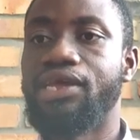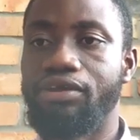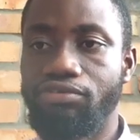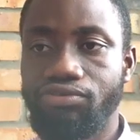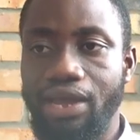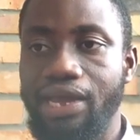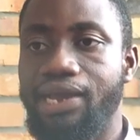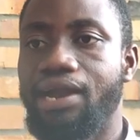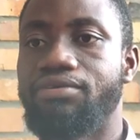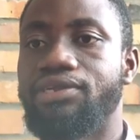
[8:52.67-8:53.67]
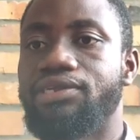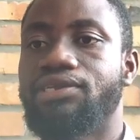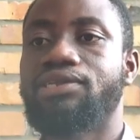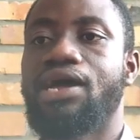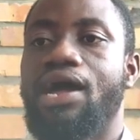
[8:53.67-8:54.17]
He also encouraged
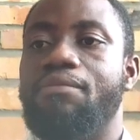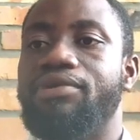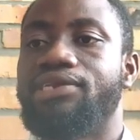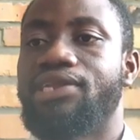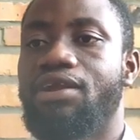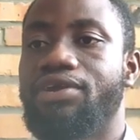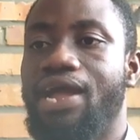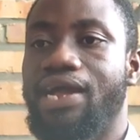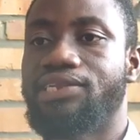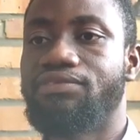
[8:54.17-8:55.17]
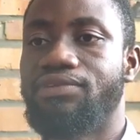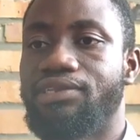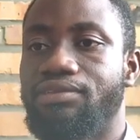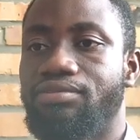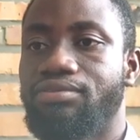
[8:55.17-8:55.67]
uh, missionary
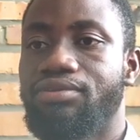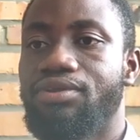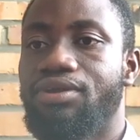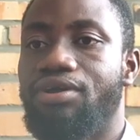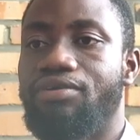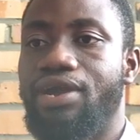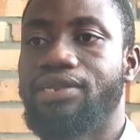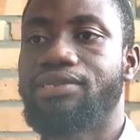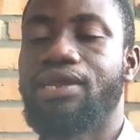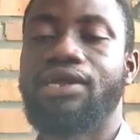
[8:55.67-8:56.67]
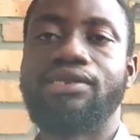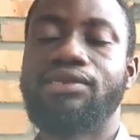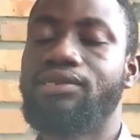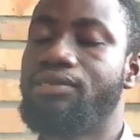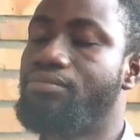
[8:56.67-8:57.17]
activities. All right, and
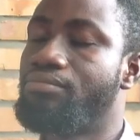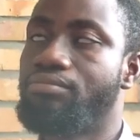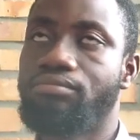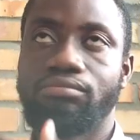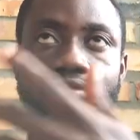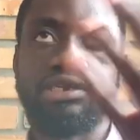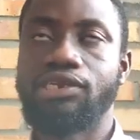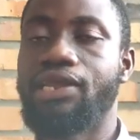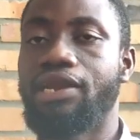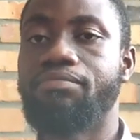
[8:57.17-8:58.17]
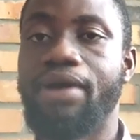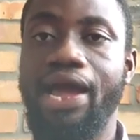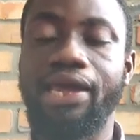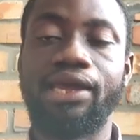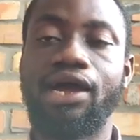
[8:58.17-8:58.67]
he did that
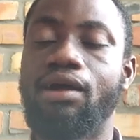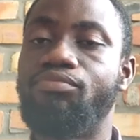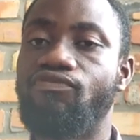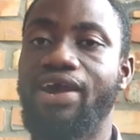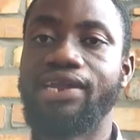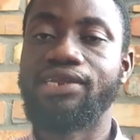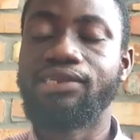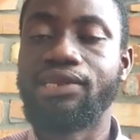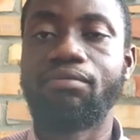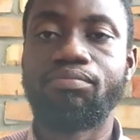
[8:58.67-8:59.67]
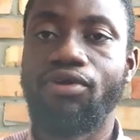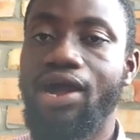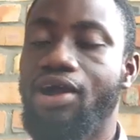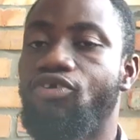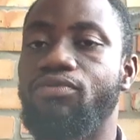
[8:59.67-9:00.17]
by uh, providing
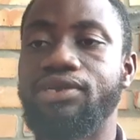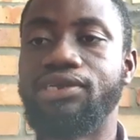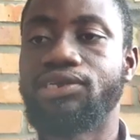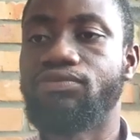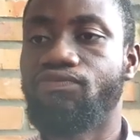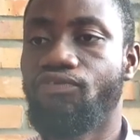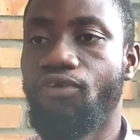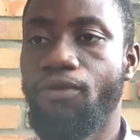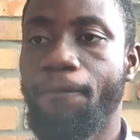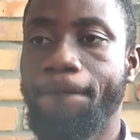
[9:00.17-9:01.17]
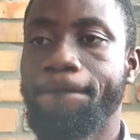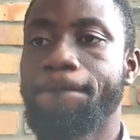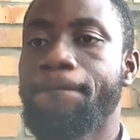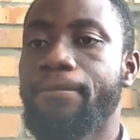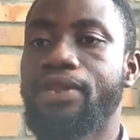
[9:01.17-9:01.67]
temporary accommodation for
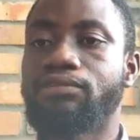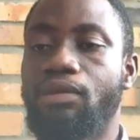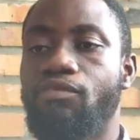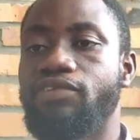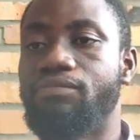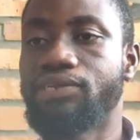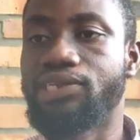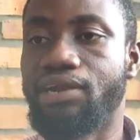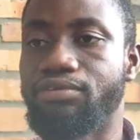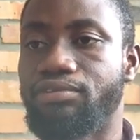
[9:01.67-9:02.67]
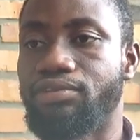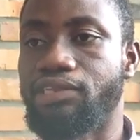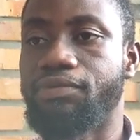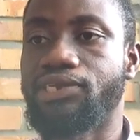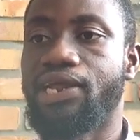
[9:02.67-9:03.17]
some of the missionaries,
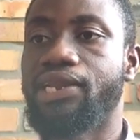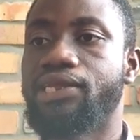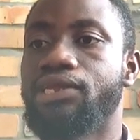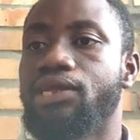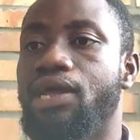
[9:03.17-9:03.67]
especially